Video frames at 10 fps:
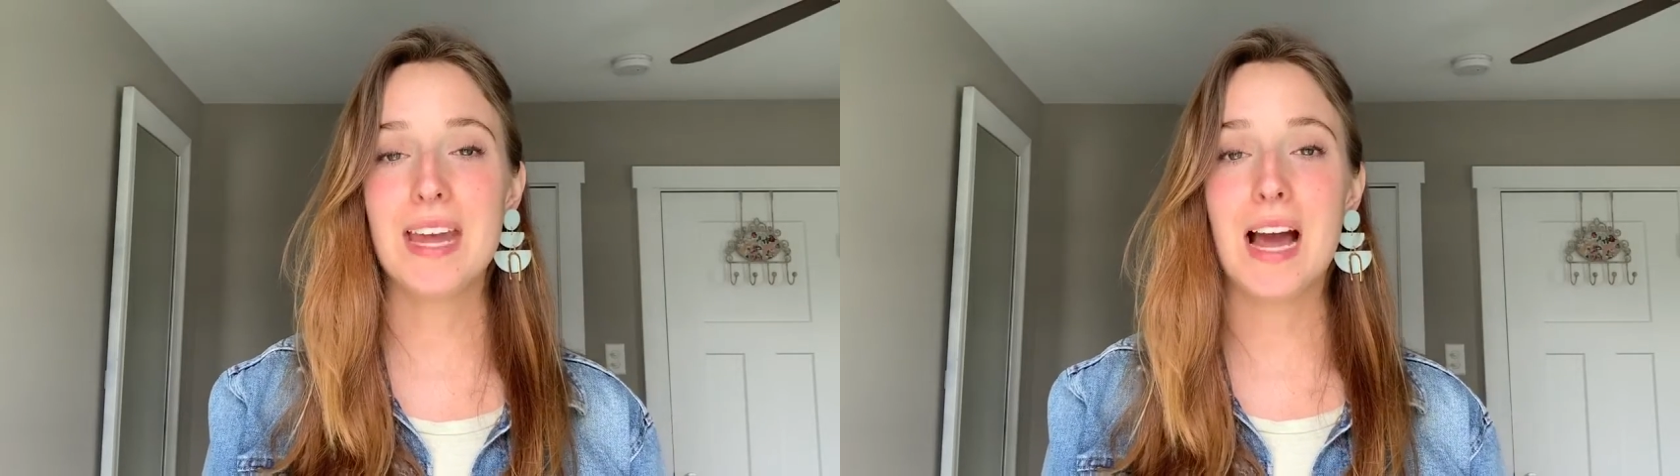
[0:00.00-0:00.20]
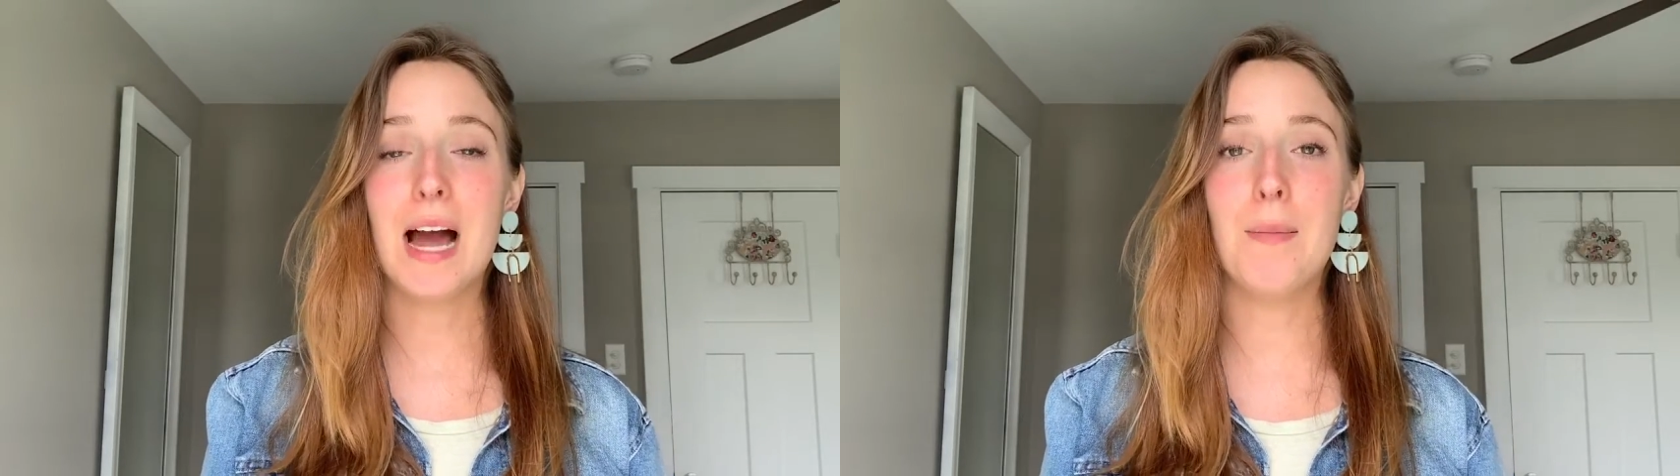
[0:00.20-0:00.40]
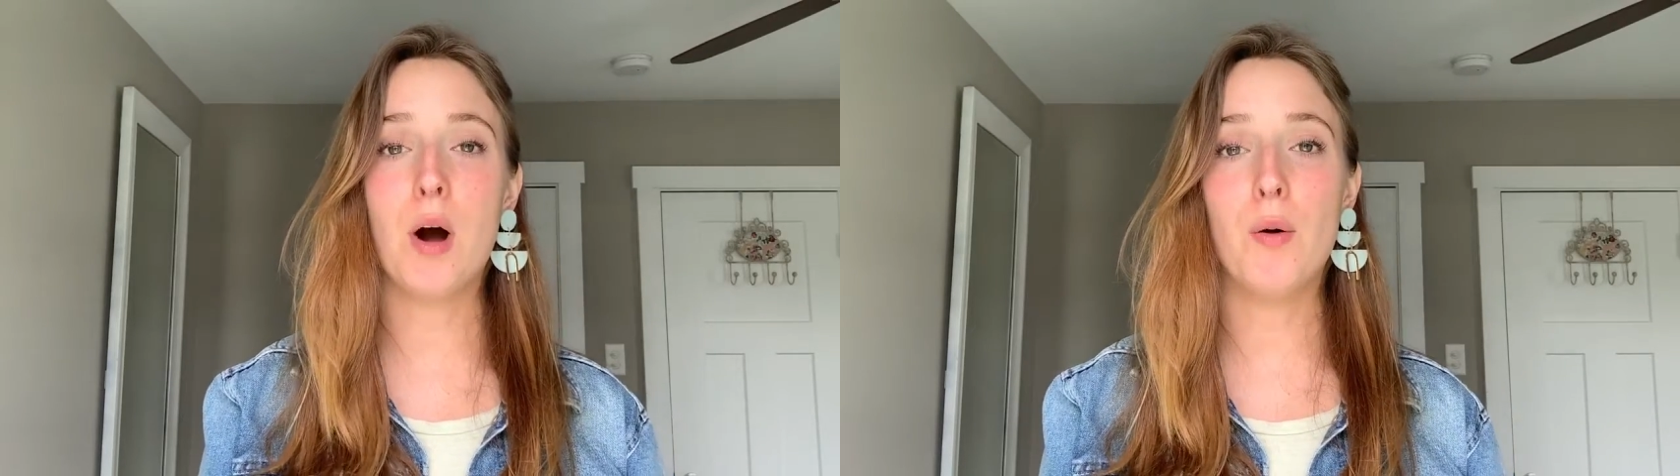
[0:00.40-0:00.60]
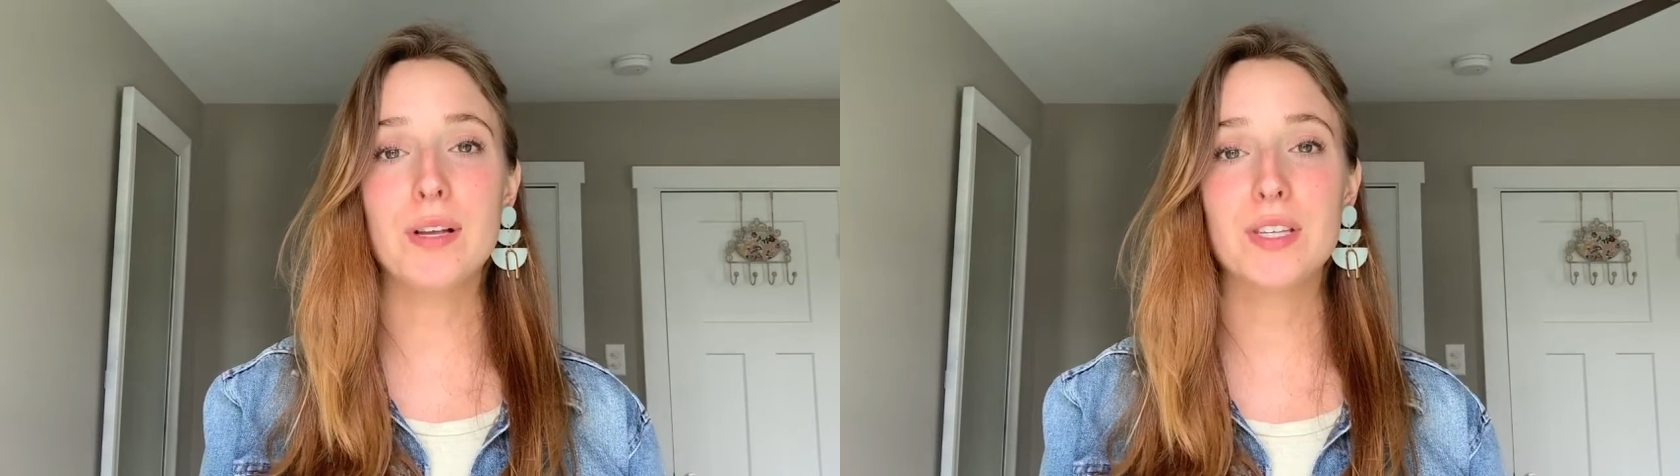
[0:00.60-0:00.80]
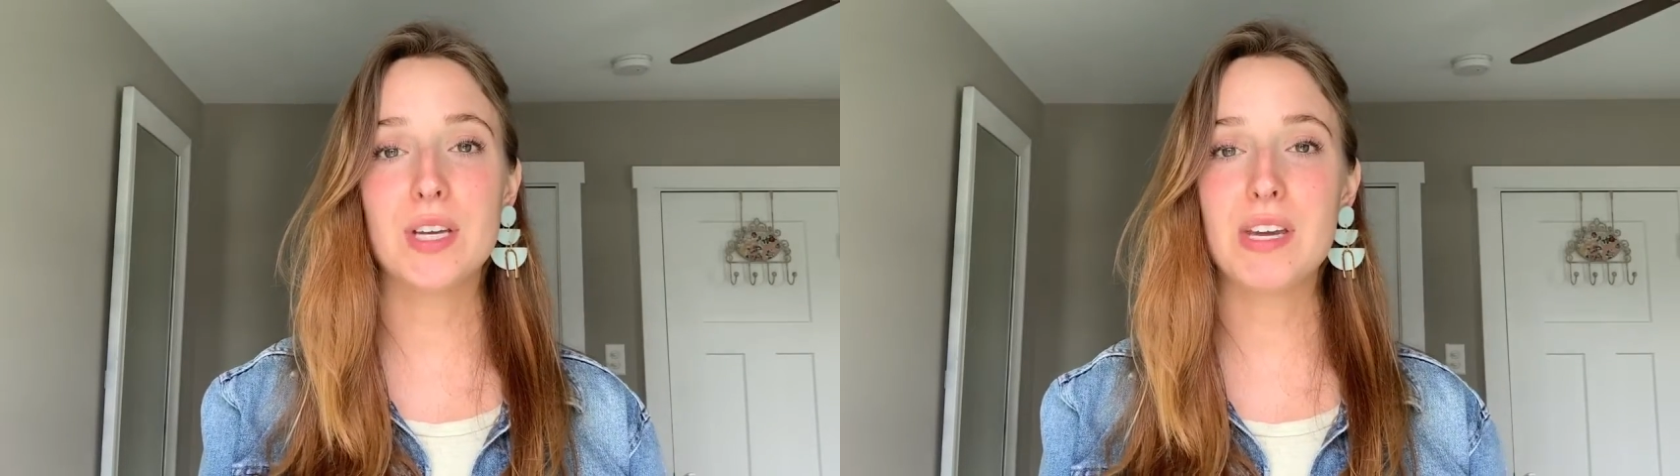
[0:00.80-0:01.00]
I'm always
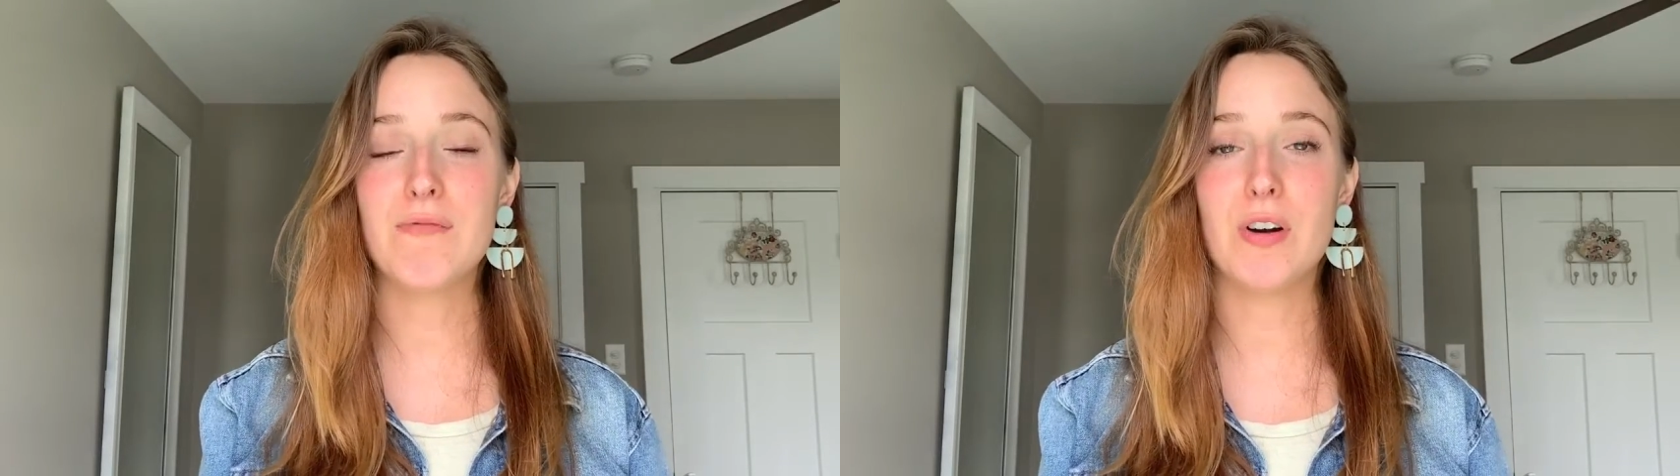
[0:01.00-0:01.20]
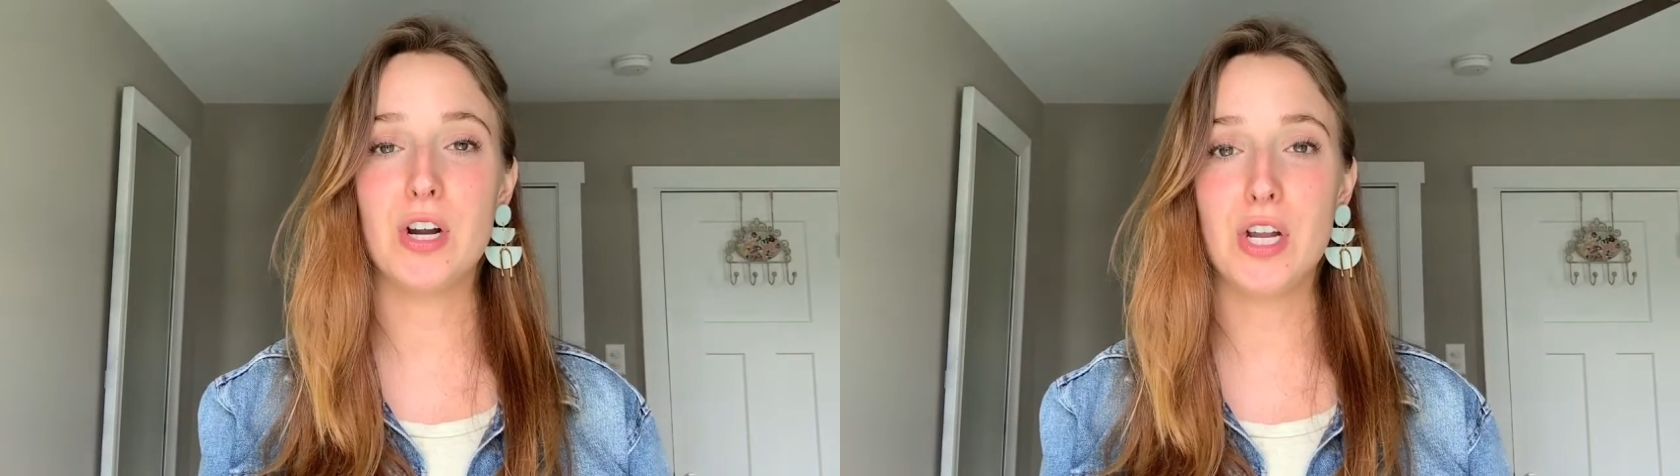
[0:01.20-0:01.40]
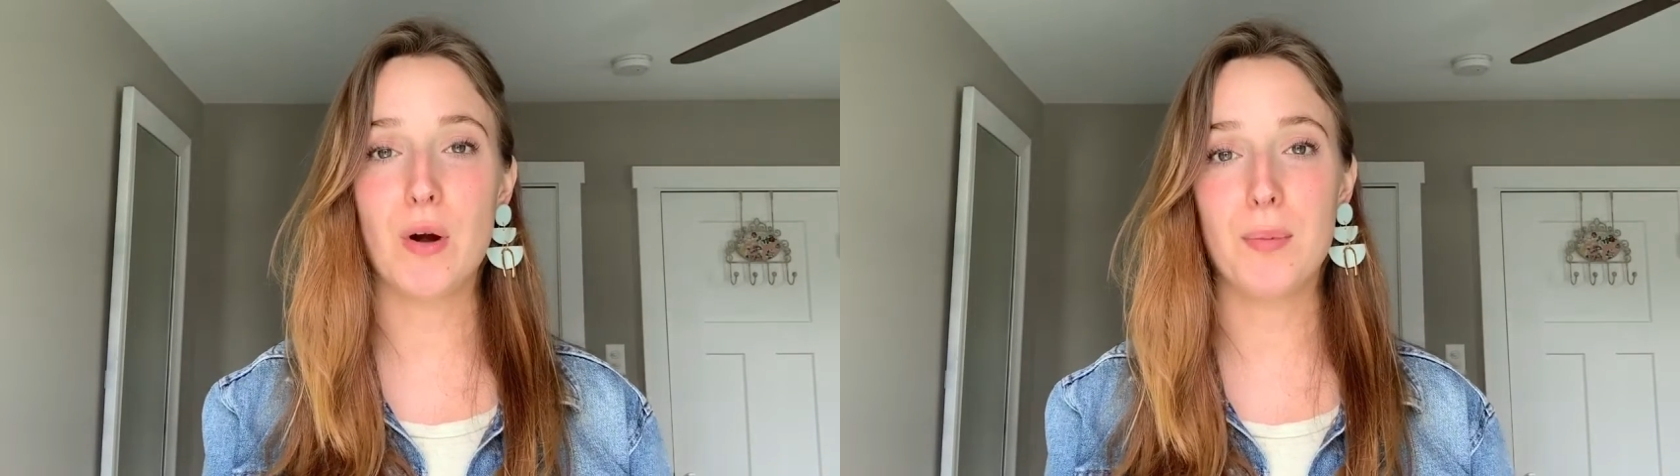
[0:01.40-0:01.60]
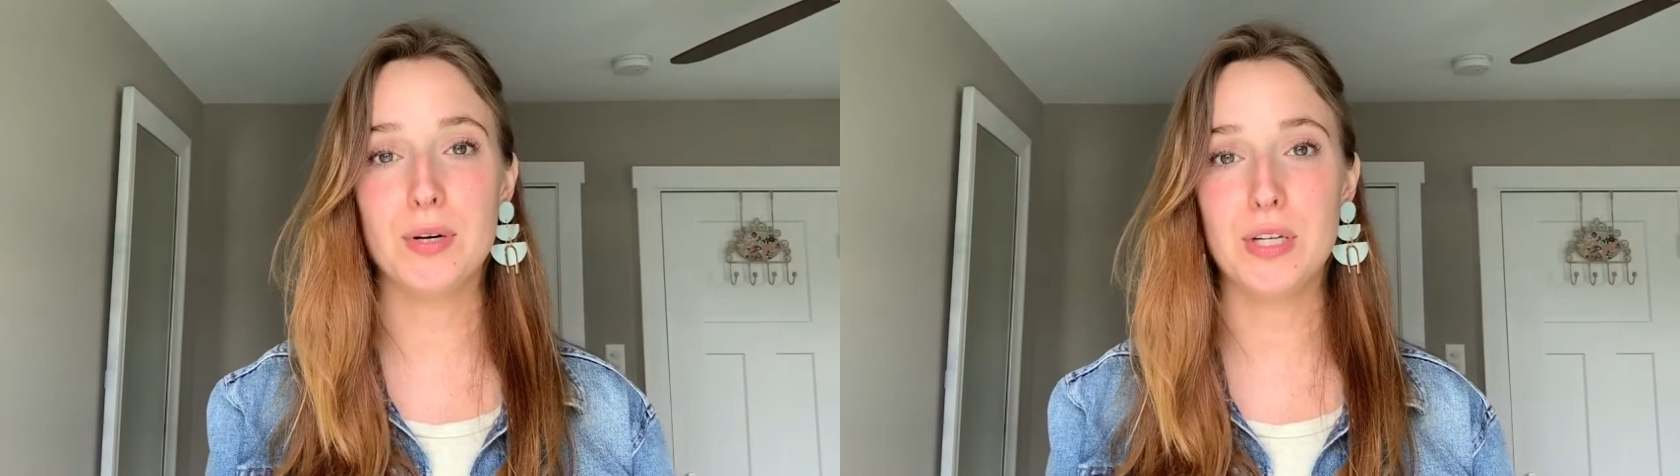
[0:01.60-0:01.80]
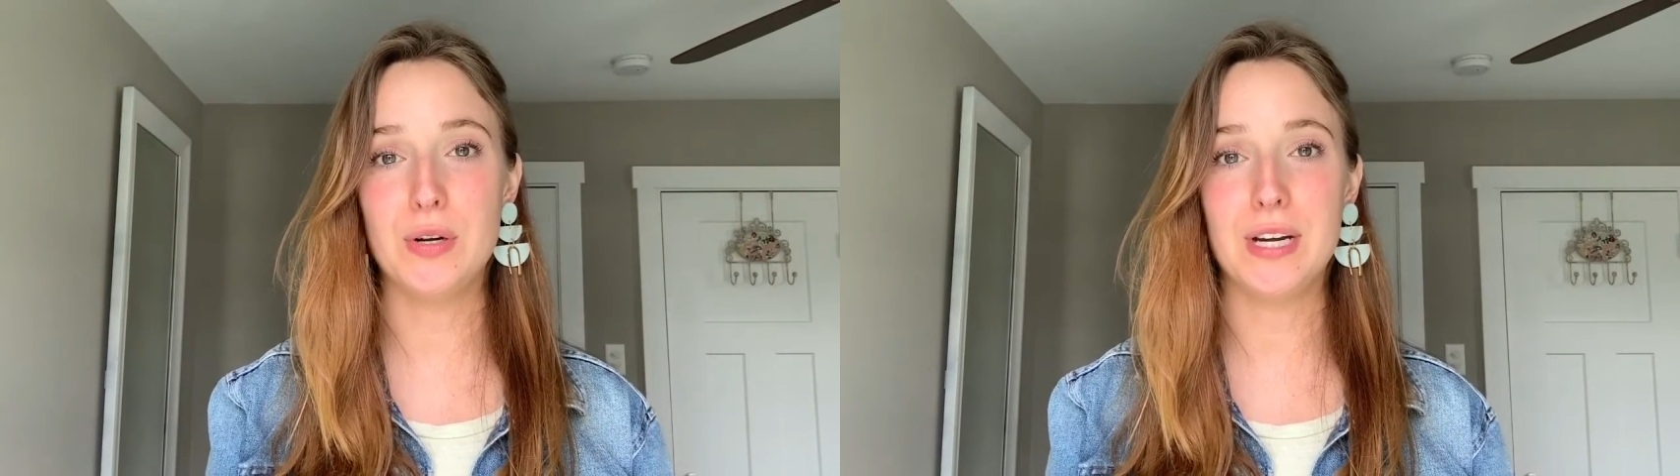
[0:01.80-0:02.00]
looking for new
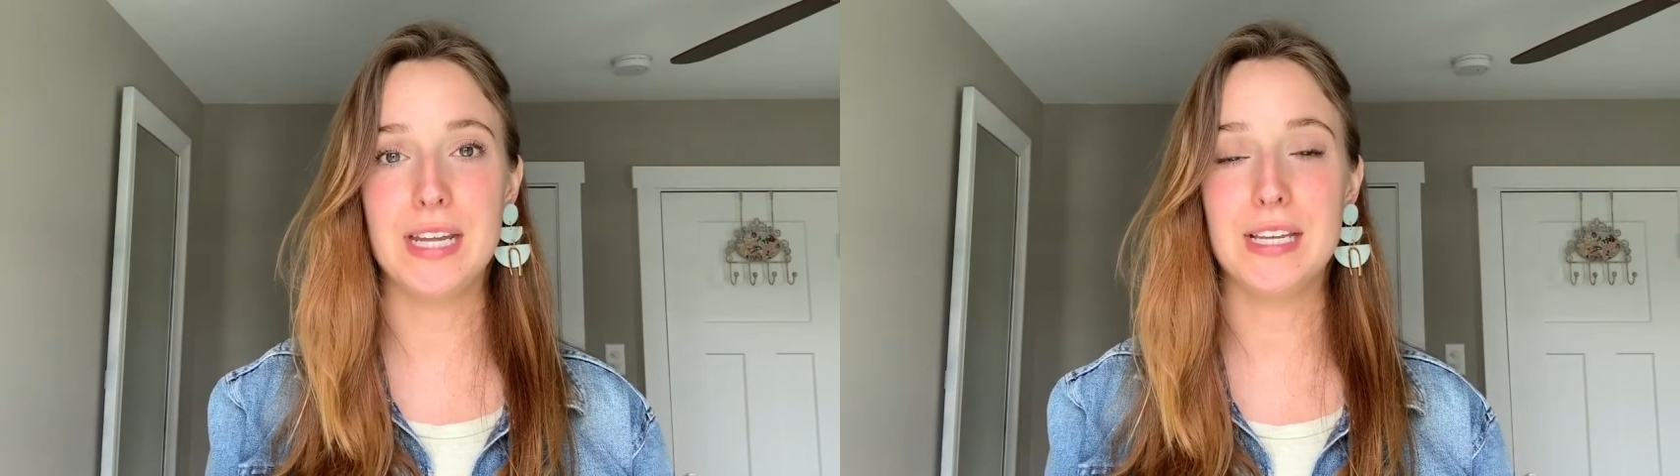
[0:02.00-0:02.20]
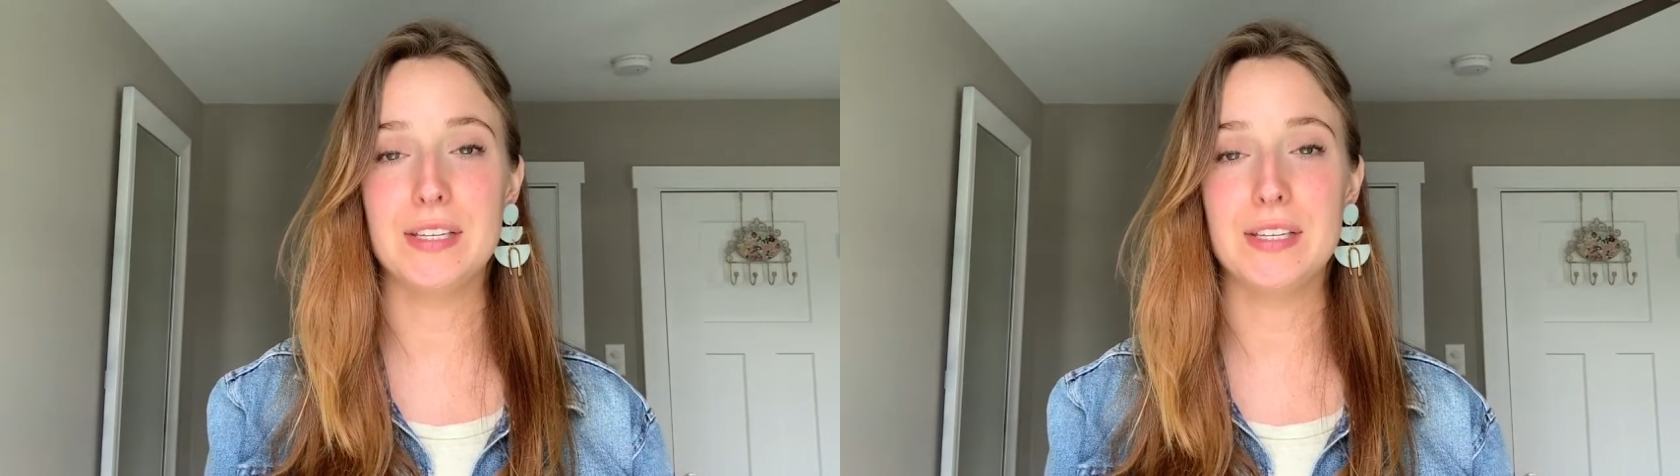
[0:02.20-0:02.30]
opportunities